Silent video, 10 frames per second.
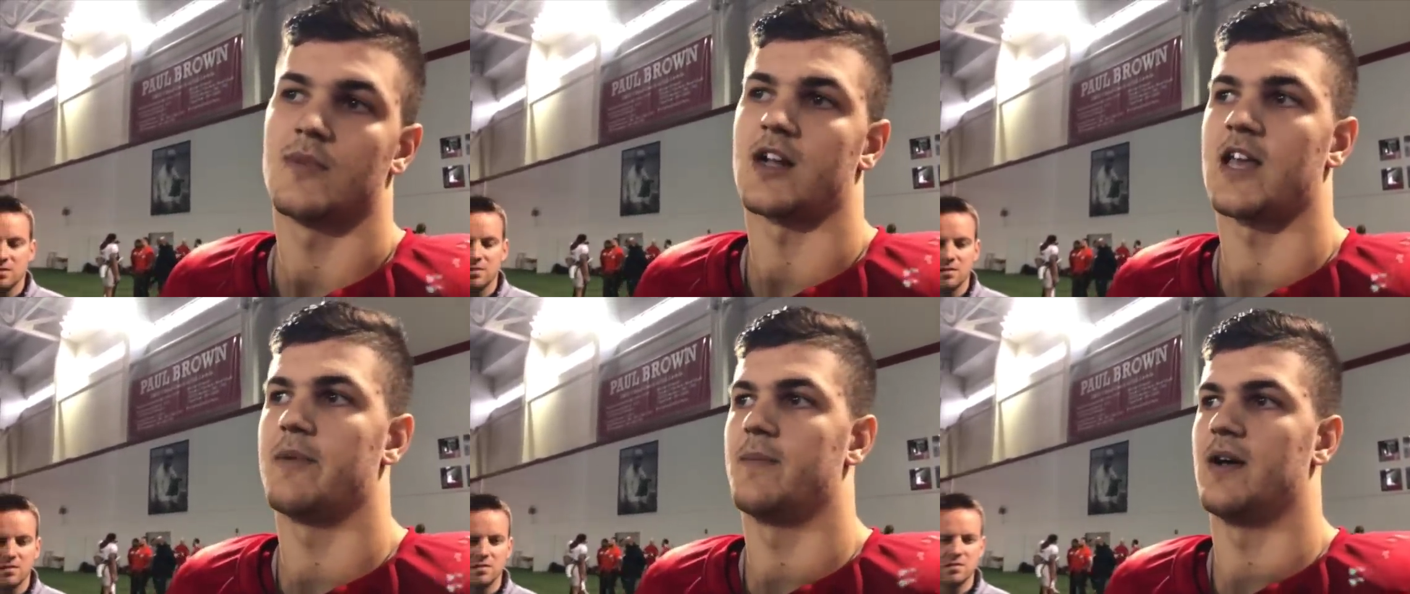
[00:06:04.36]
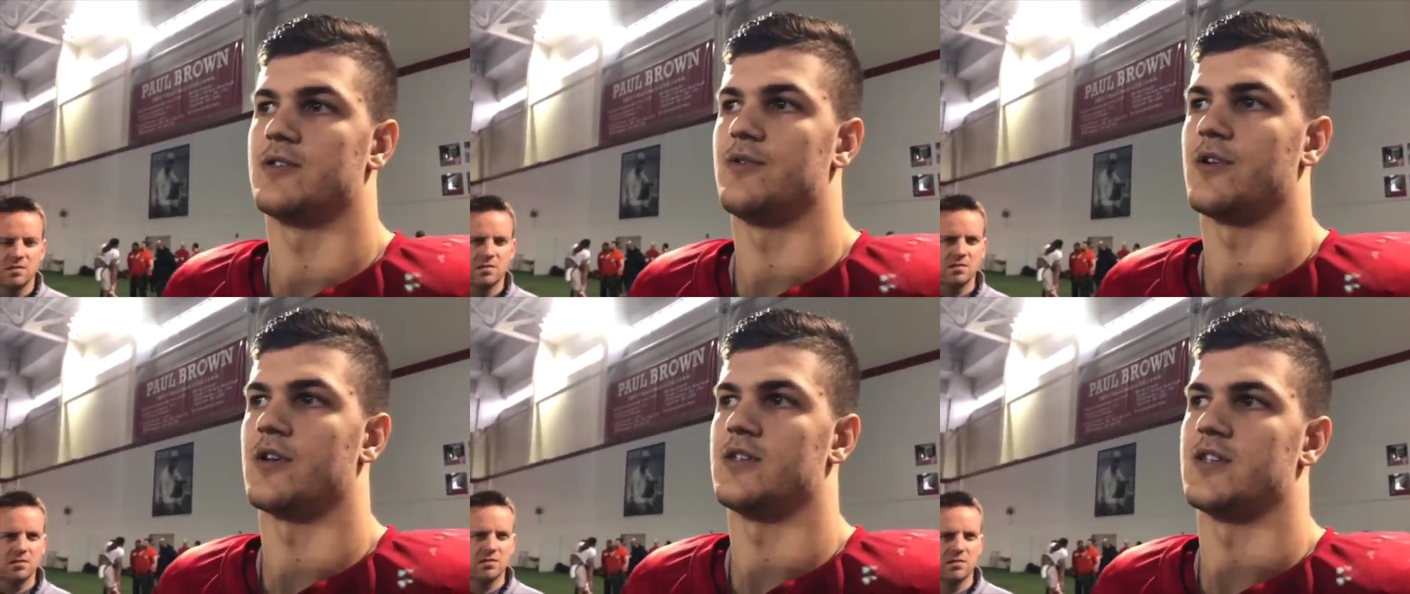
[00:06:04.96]
Speaker 1: I came in about
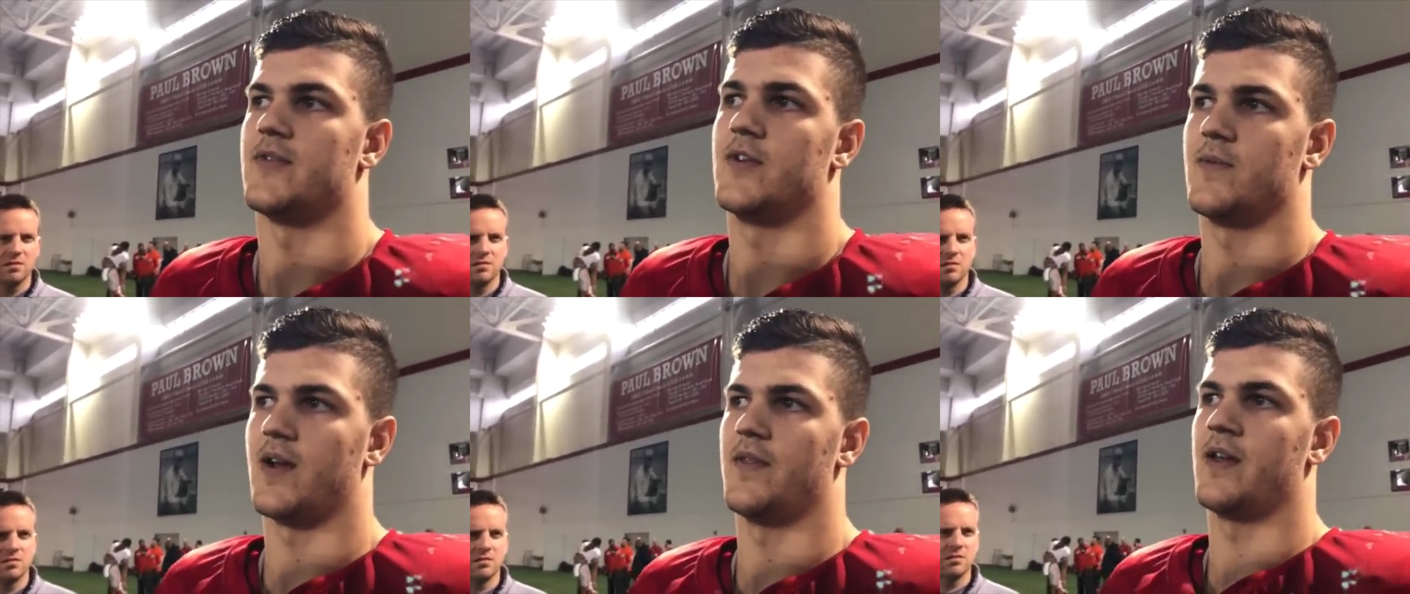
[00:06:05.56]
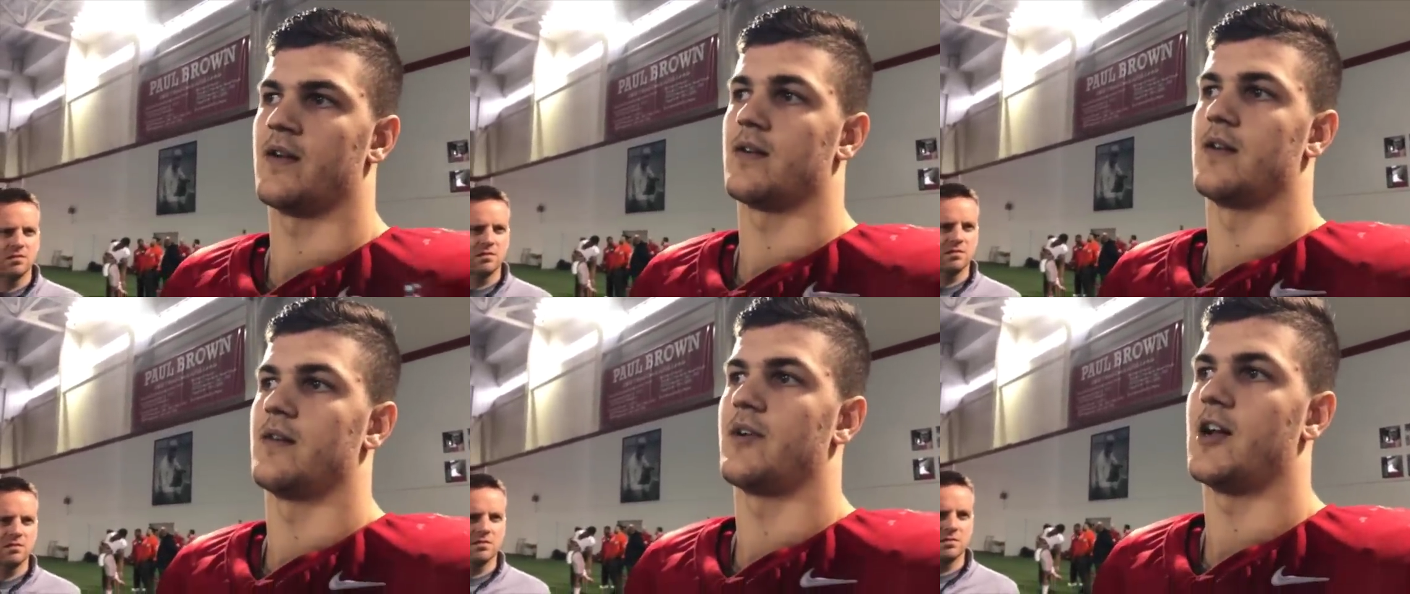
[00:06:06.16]
237 around there,
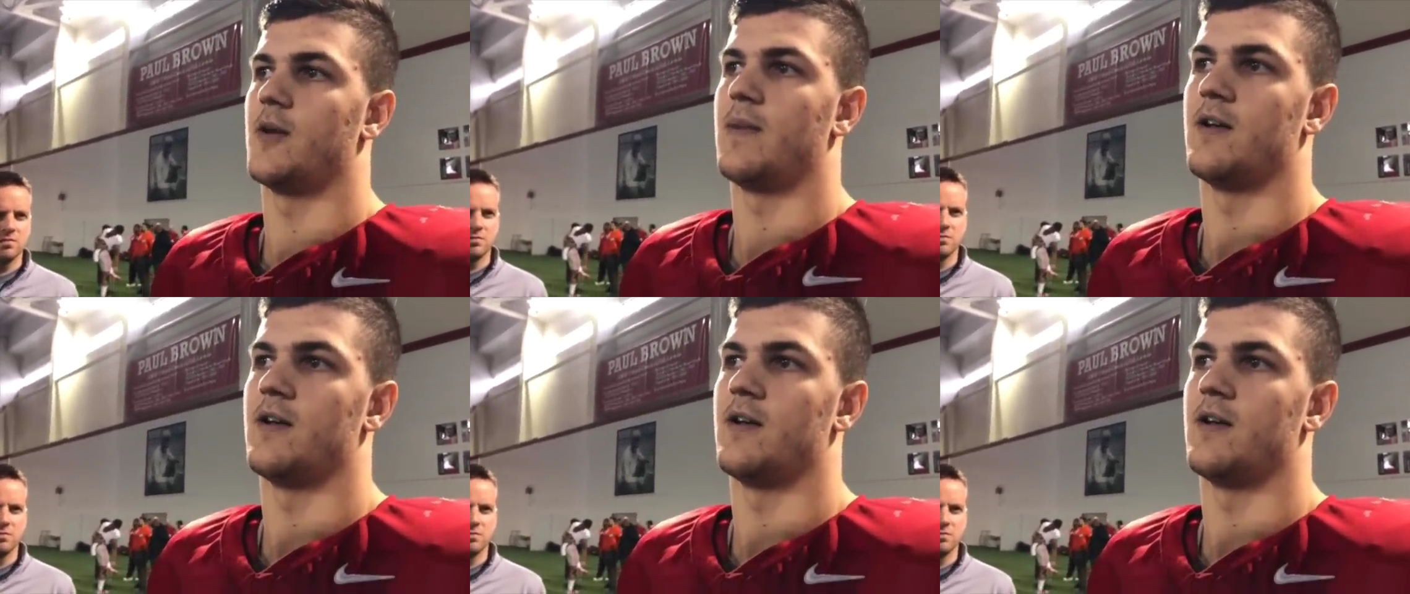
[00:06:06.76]
and right now I'm